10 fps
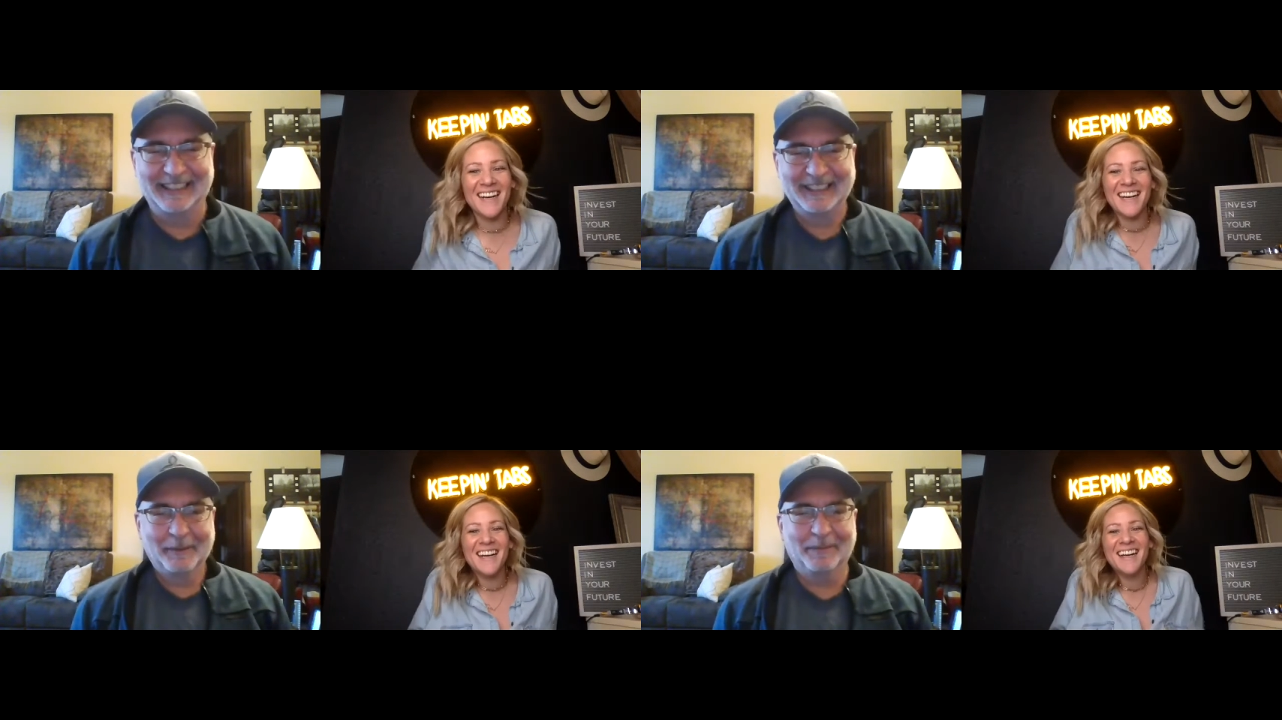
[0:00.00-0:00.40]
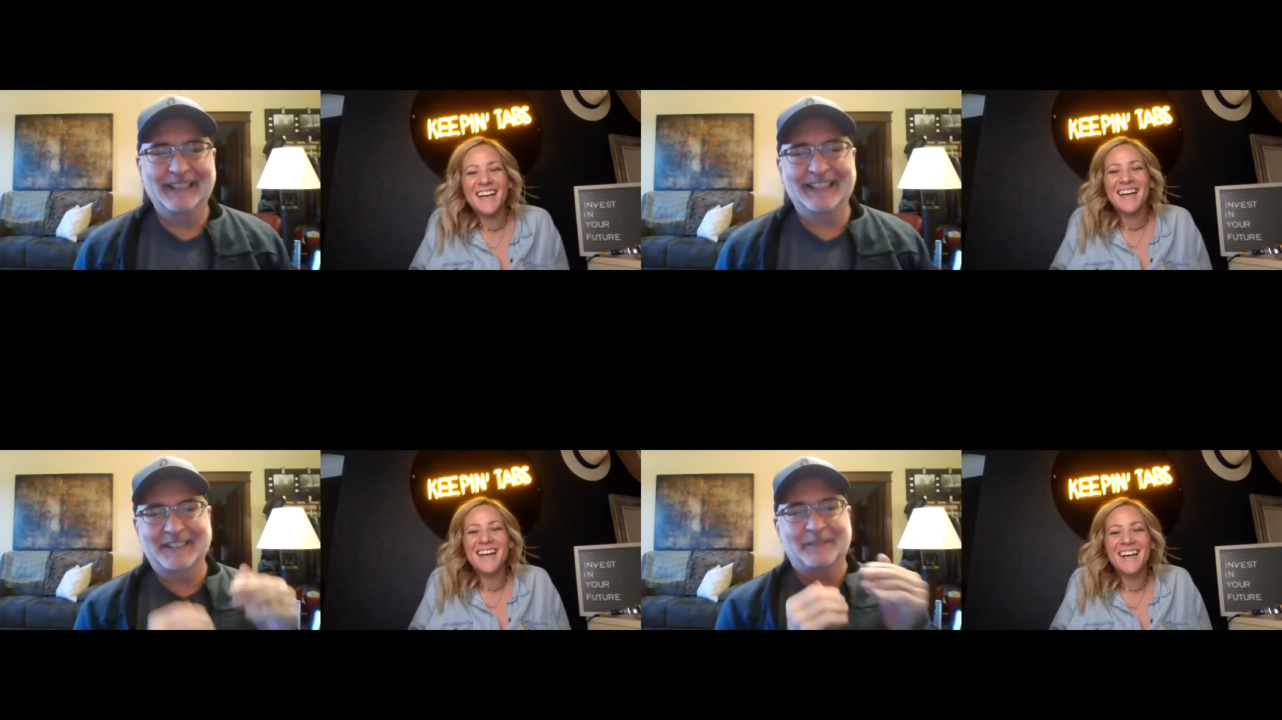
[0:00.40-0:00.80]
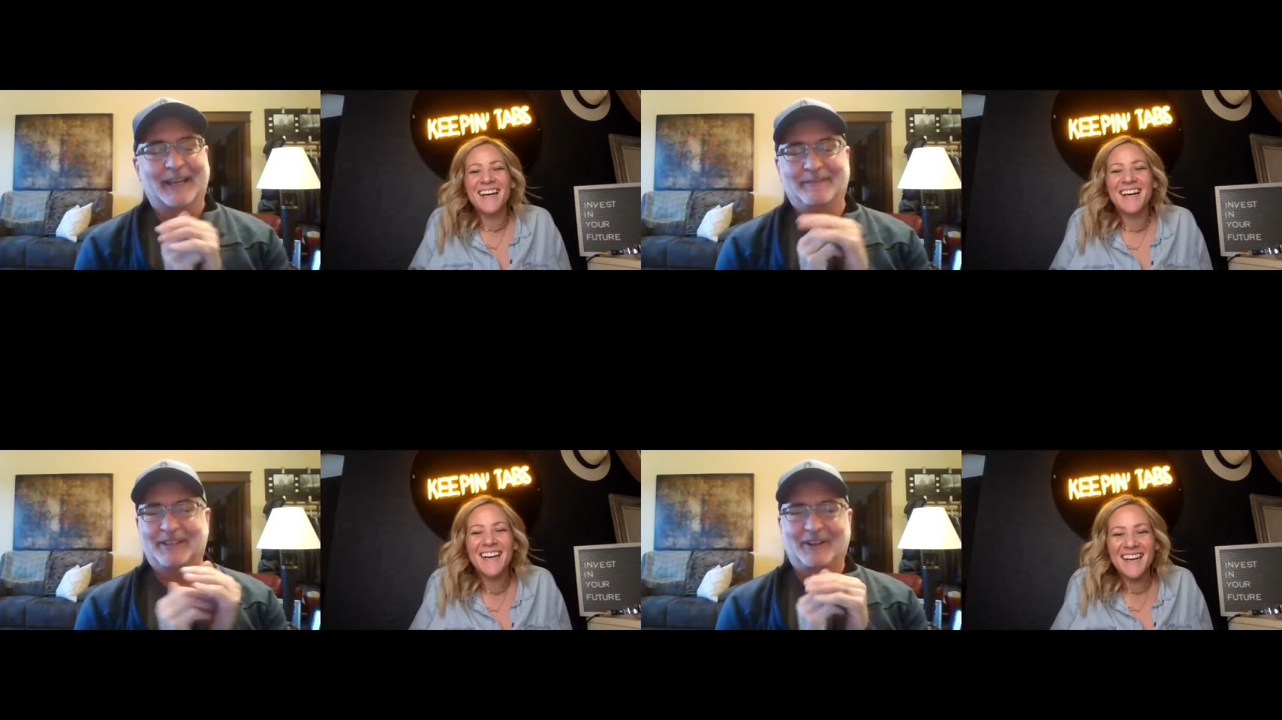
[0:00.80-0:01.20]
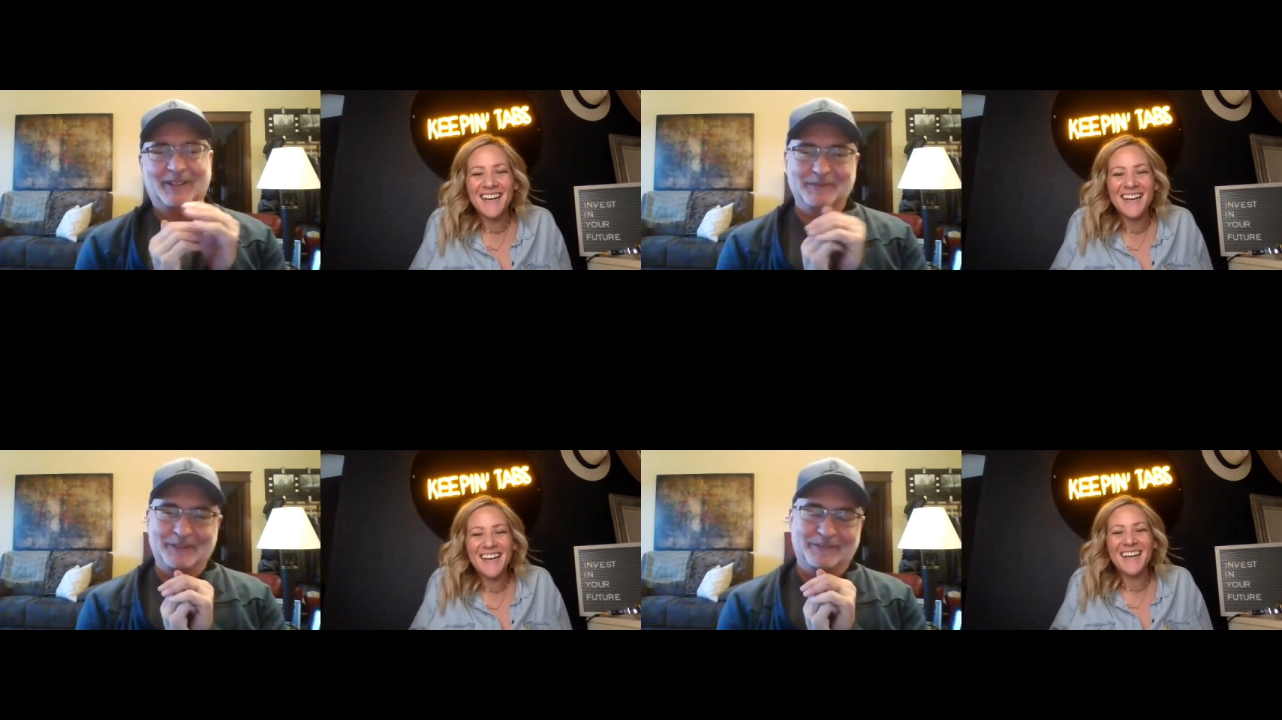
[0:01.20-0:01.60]
Speaker 1: Please don't make me call a
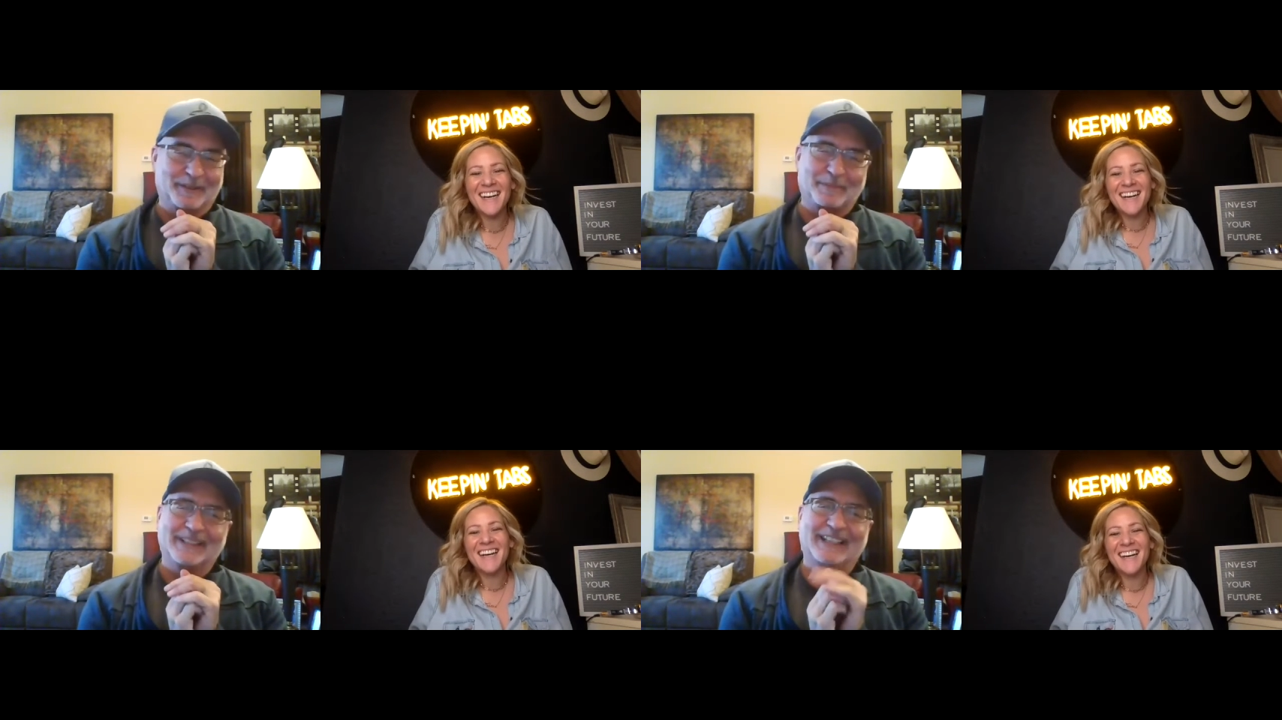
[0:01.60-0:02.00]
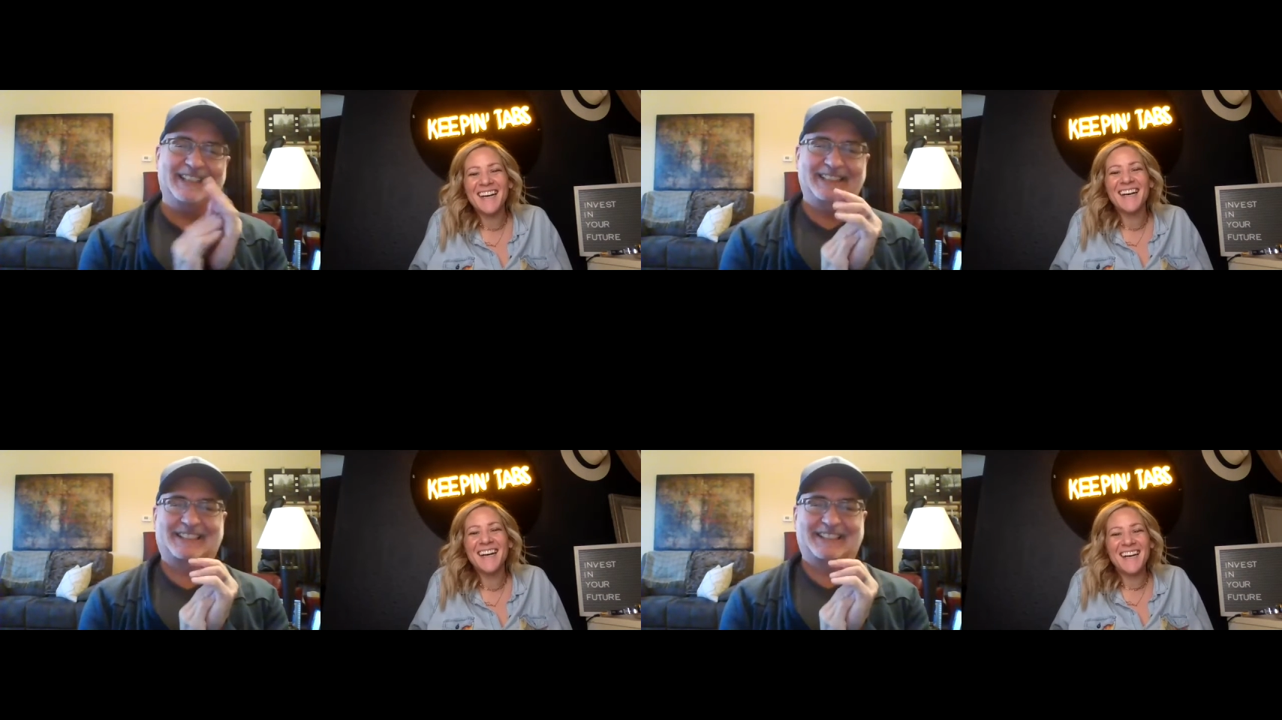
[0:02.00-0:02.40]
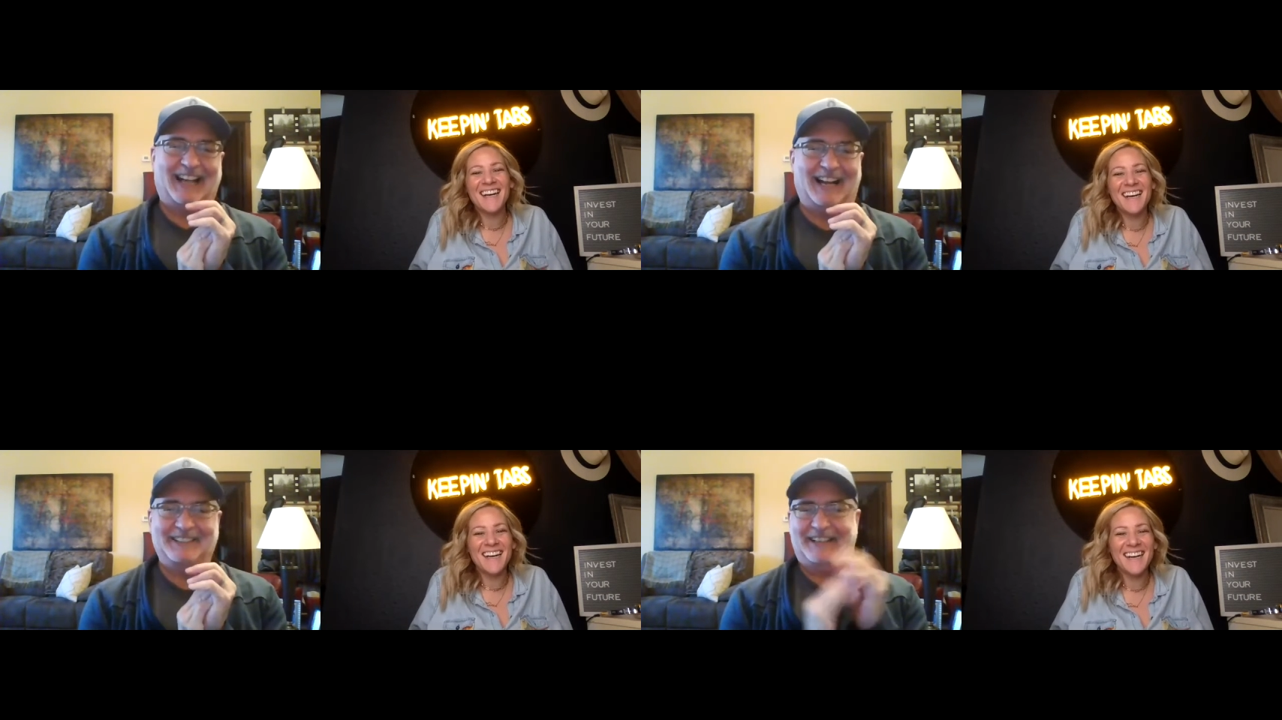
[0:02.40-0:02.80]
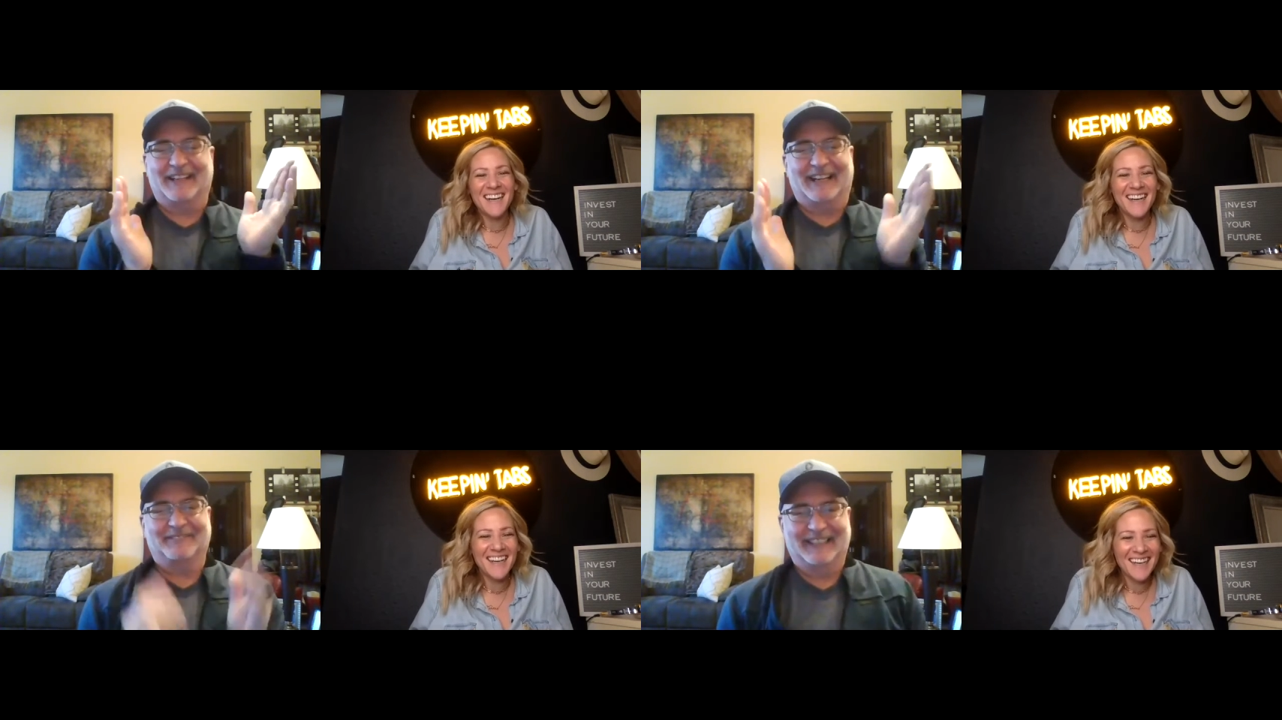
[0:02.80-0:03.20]
roofer. Please. I'll never
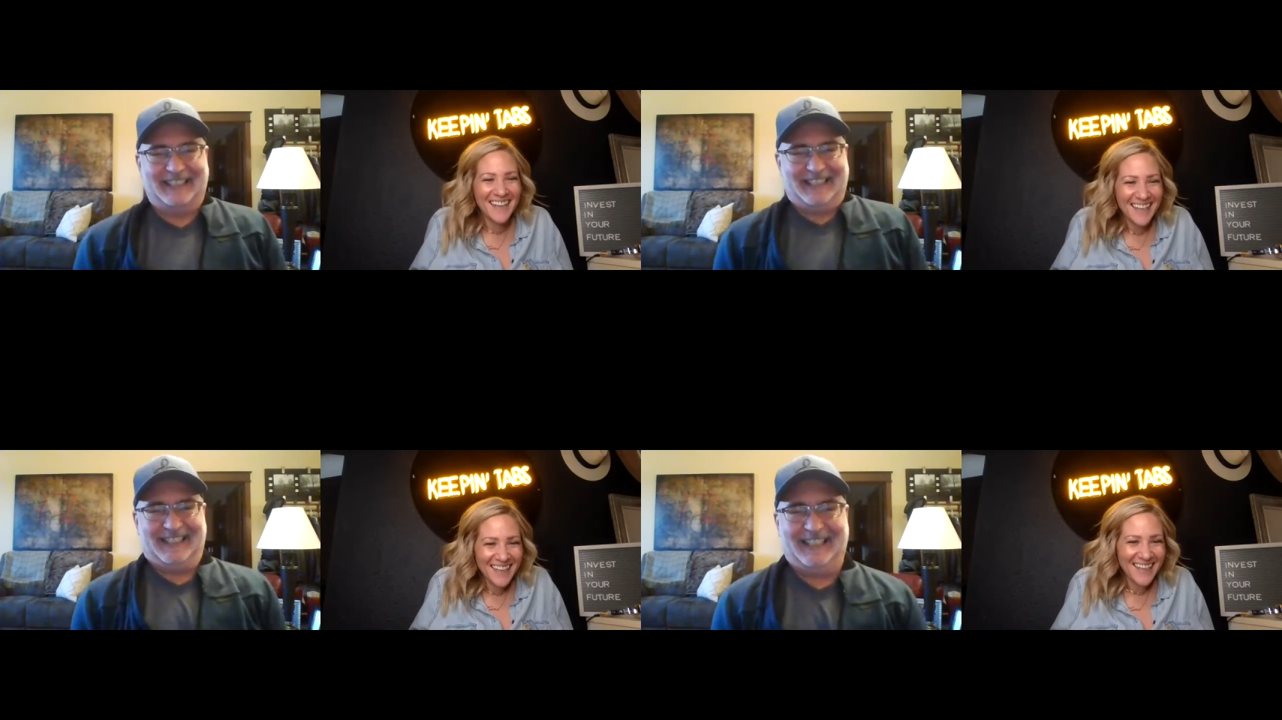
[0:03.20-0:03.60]
get one.